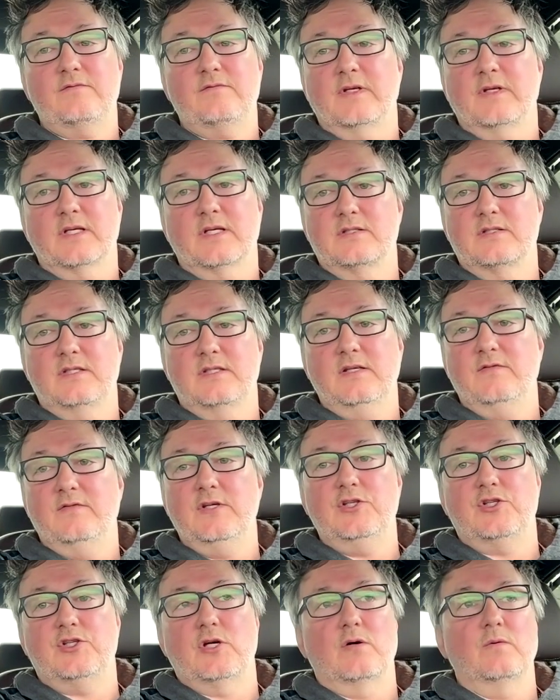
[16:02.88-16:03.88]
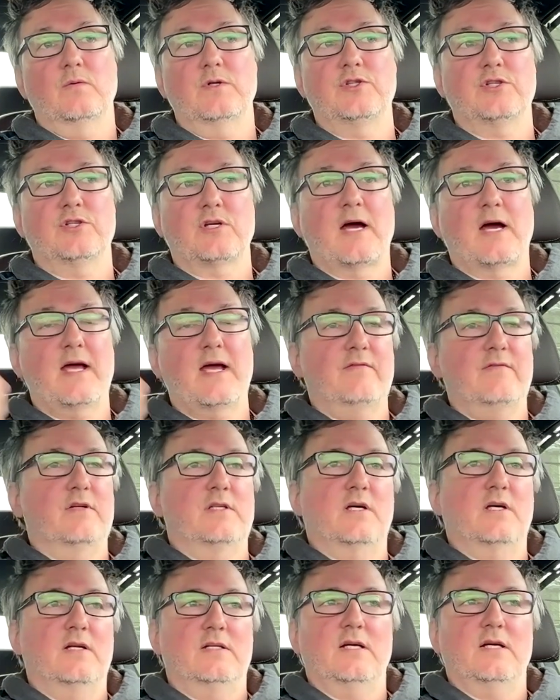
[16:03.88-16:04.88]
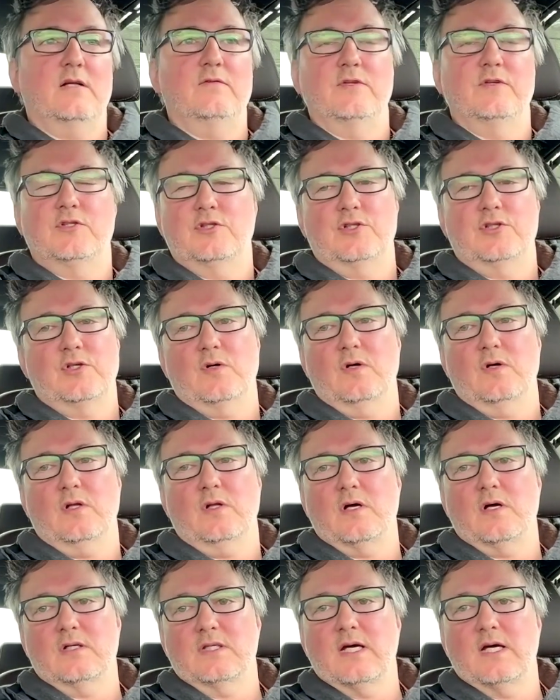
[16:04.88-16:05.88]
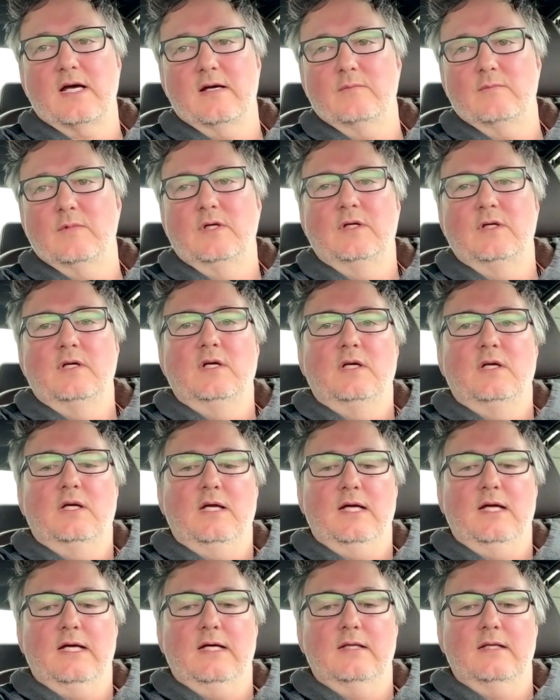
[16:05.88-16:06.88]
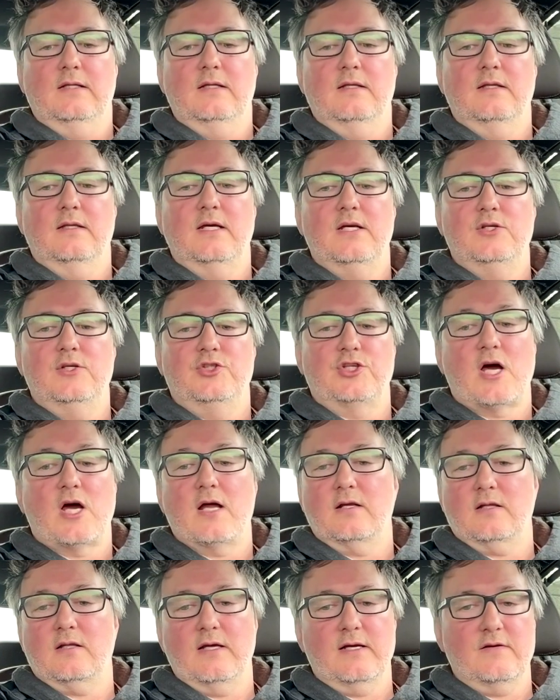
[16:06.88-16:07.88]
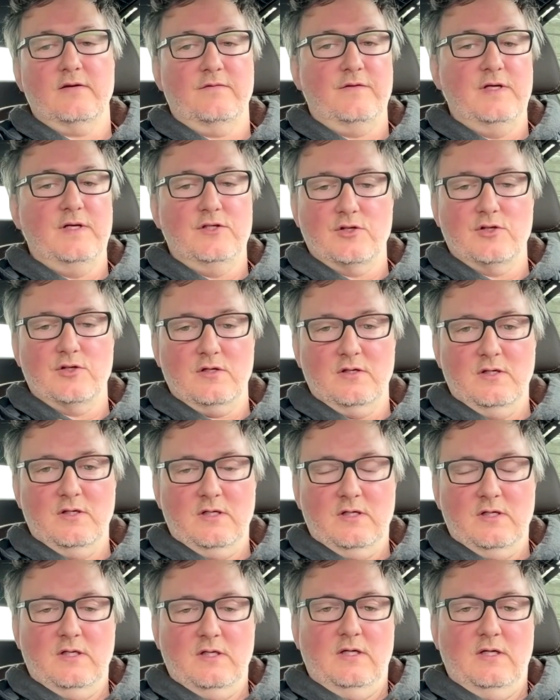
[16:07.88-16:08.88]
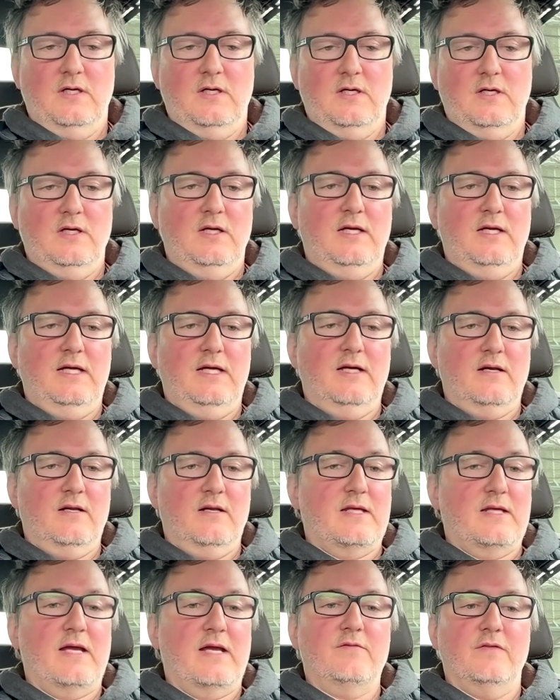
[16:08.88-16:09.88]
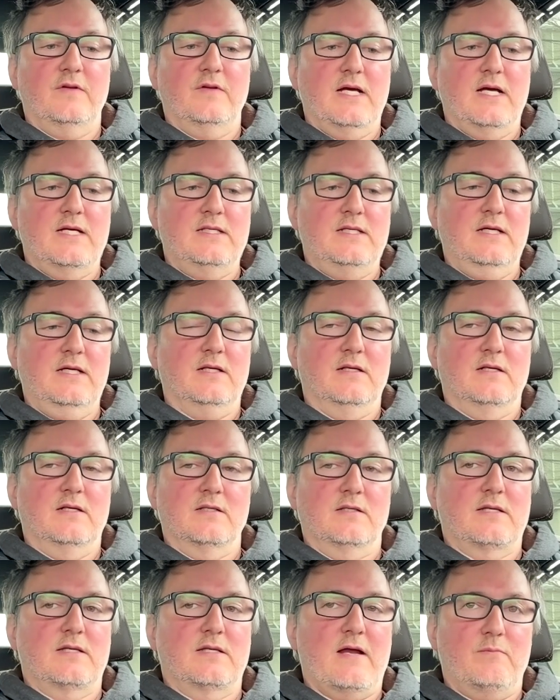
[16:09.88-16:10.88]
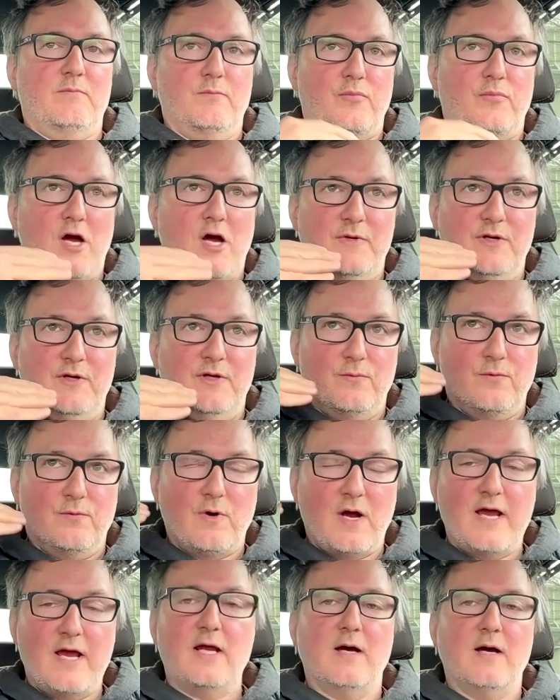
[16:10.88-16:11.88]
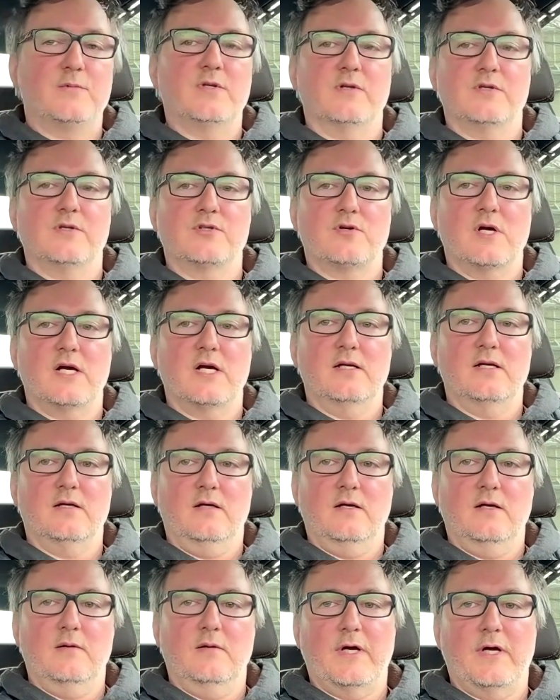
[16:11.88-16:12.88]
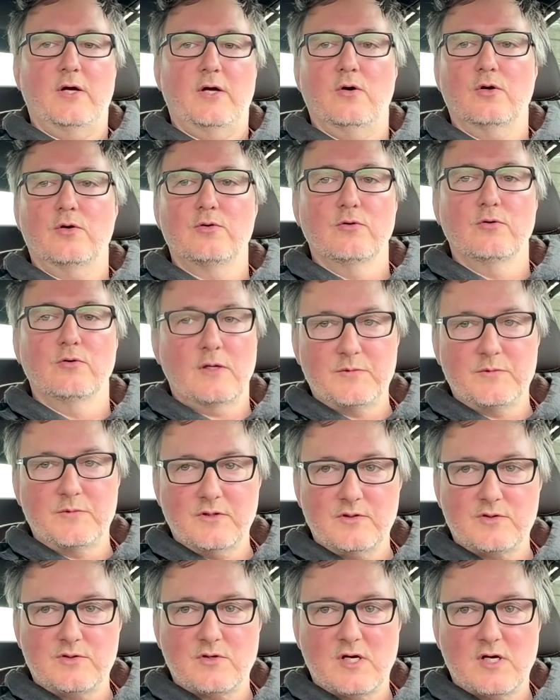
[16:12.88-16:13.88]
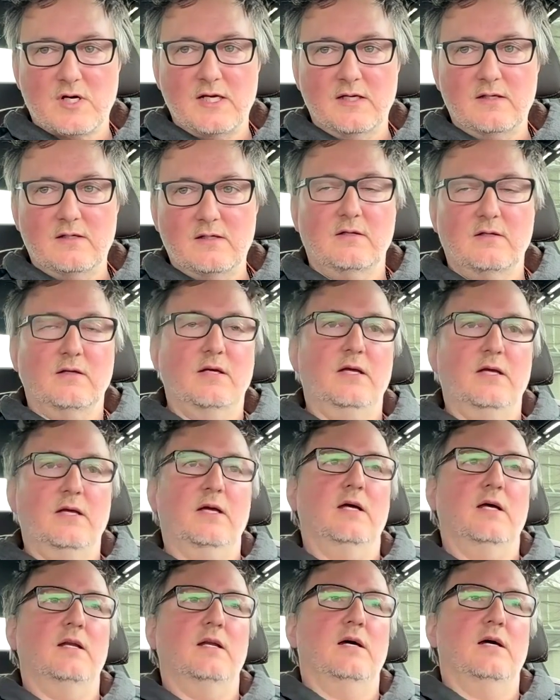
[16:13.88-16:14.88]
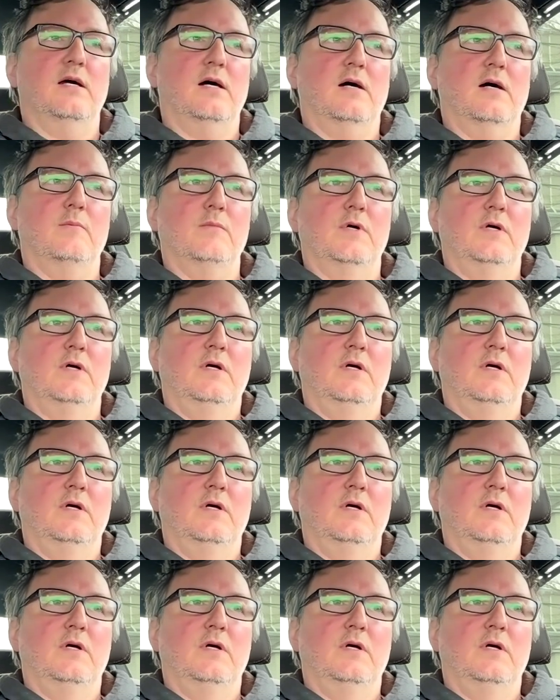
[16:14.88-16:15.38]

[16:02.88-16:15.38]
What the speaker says: took a Netflix TV show, which I haven't done a television show in a long time, and they shot it like a feature. And thankfully I did, because that brought me right up to the strike and my whole crew up to the strike. And,